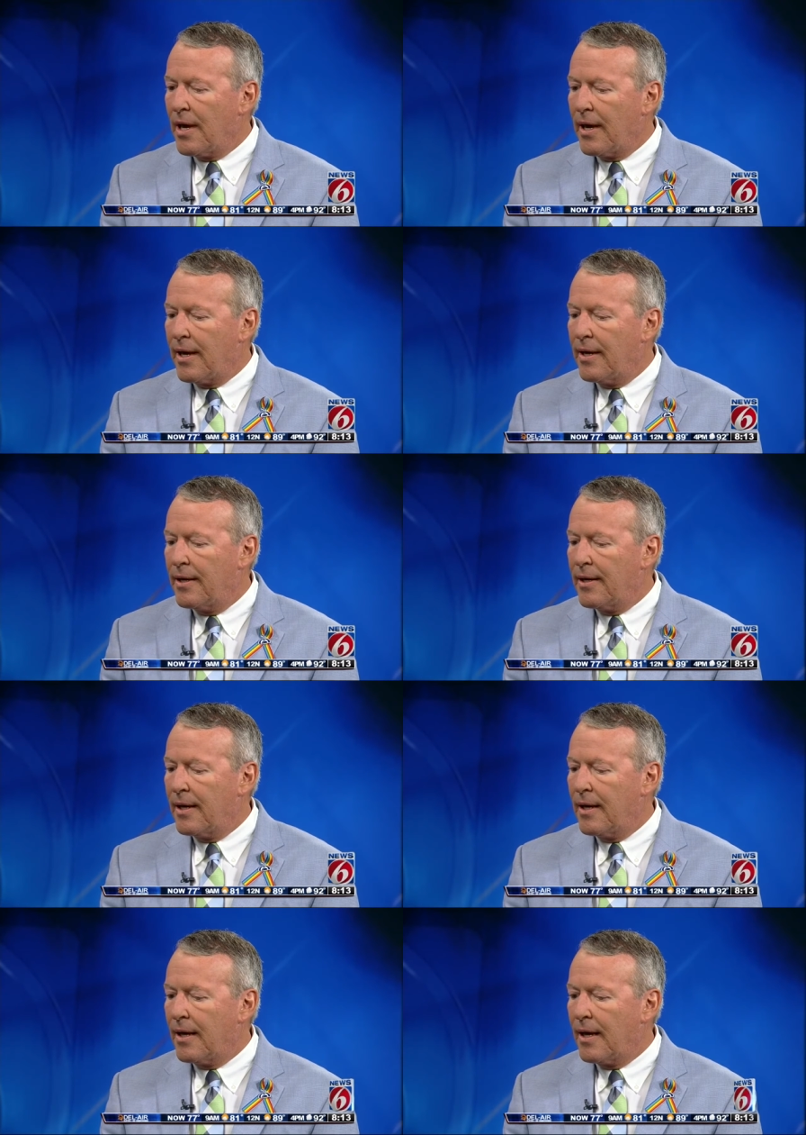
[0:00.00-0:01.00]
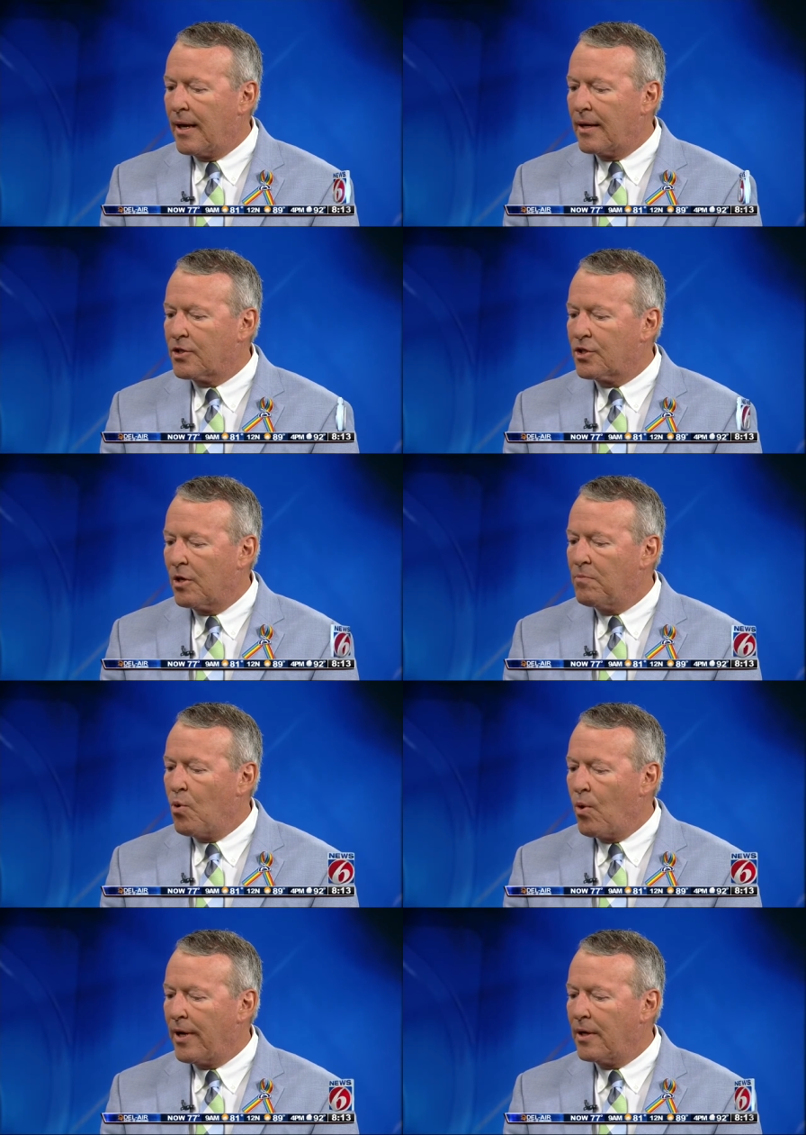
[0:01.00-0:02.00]
and at some
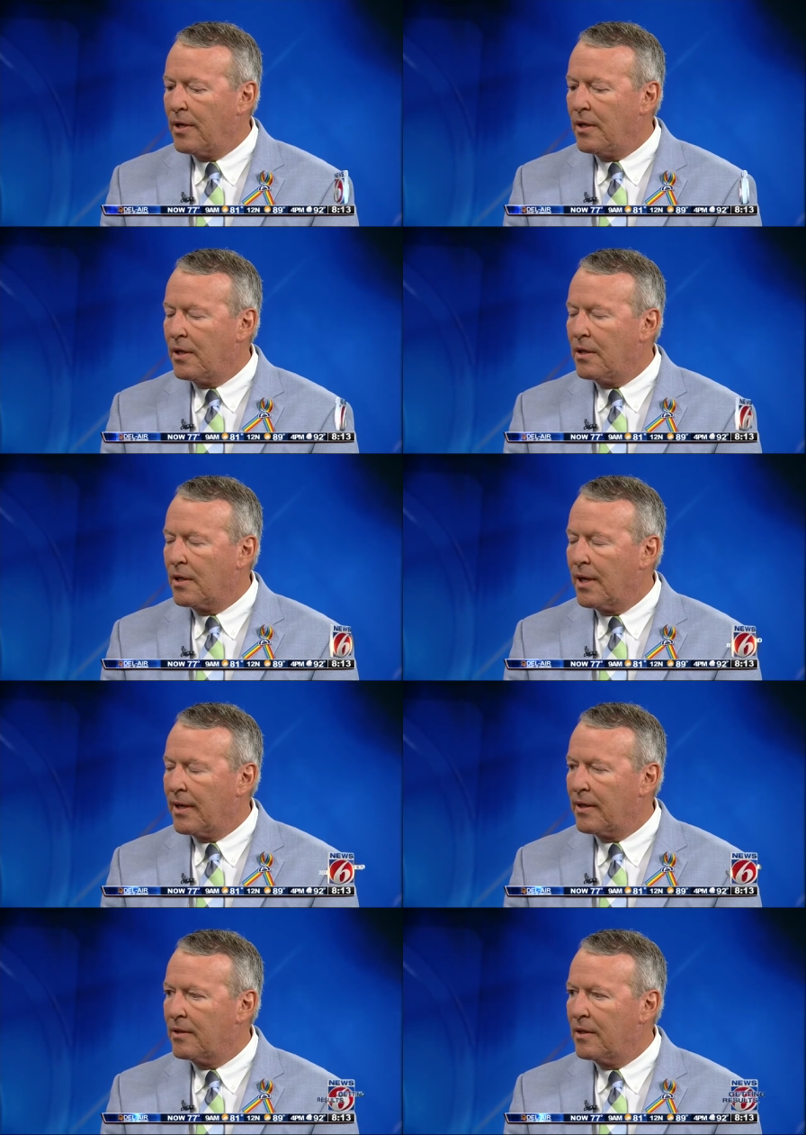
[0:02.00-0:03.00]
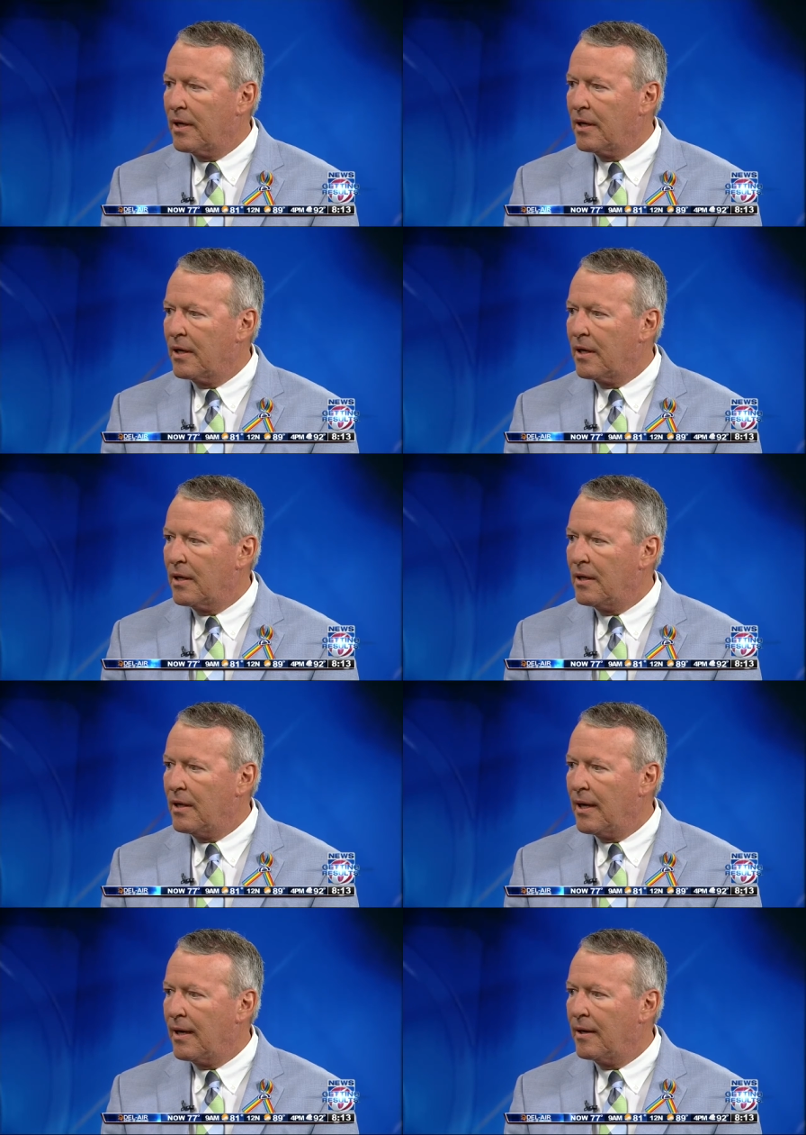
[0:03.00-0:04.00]
point he indicated that he
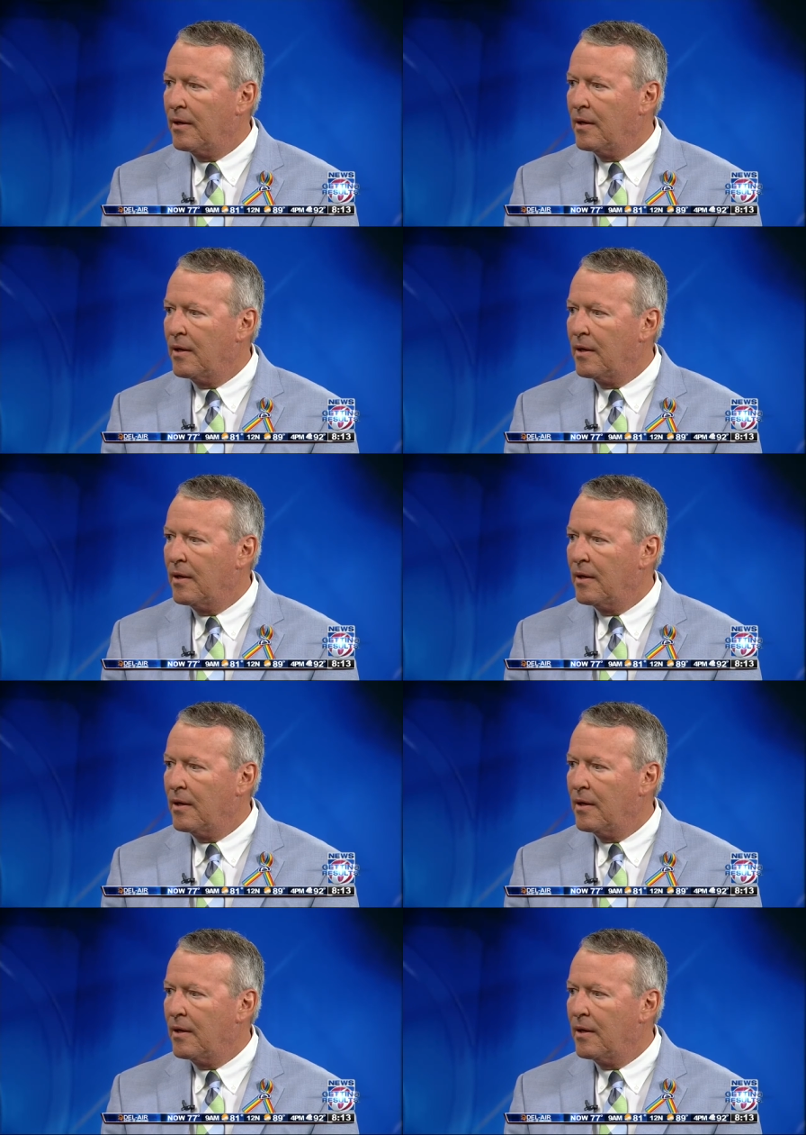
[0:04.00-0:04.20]
had